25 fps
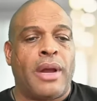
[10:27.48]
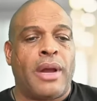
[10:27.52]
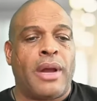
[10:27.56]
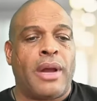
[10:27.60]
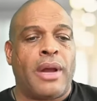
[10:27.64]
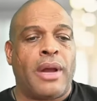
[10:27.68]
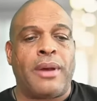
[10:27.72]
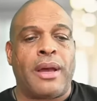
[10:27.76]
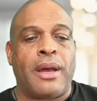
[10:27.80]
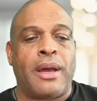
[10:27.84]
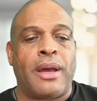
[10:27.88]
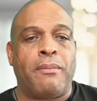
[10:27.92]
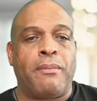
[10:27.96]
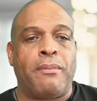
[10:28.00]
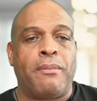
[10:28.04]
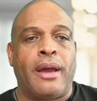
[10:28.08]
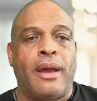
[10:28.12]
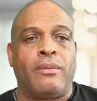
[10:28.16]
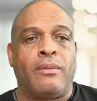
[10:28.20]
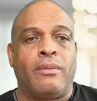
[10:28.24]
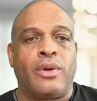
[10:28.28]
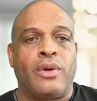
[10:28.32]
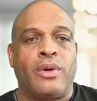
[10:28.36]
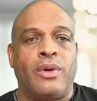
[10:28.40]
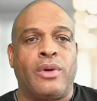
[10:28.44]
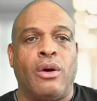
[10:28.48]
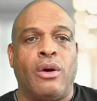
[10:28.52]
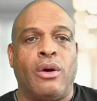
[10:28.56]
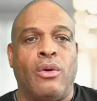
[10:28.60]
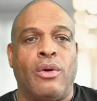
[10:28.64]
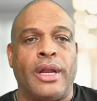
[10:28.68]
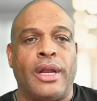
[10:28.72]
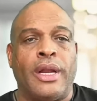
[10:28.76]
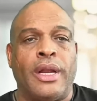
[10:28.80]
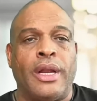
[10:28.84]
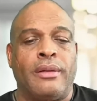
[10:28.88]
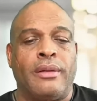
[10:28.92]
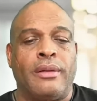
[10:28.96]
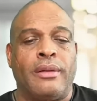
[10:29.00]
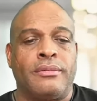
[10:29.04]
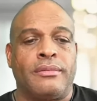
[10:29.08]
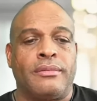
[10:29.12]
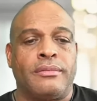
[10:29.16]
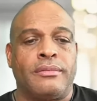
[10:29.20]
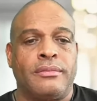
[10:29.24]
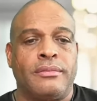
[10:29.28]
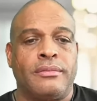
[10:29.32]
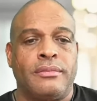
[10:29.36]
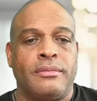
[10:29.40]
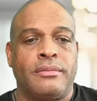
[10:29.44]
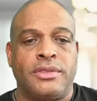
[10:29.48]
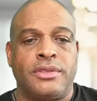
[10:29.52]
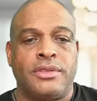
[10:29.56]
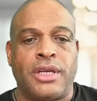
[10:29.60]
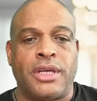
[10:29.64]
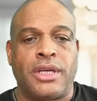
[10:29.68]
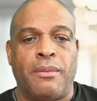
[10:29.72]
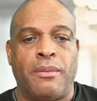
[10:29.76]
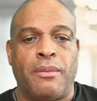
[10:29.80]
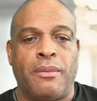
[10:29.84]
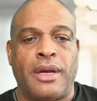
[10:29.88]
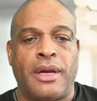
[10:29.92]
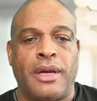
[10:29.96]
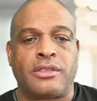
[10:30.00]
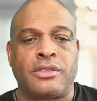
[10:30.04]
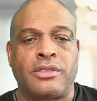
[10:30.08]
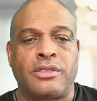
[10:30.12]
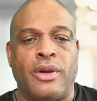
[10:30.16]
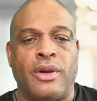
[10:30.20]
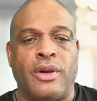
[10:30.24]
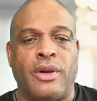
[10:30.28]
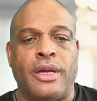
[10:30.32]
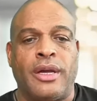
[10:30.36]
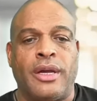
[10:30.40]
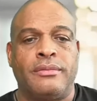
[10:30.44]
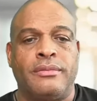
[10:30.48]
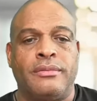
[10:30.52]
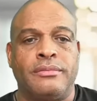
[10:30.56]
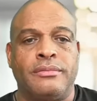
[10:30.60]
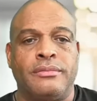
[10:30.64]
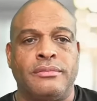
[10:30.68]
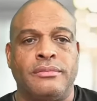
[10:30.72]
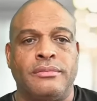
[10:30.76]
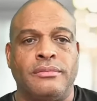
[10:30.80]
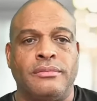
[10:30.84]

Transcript: Bam, bam, bam. We're going in. Share my screen.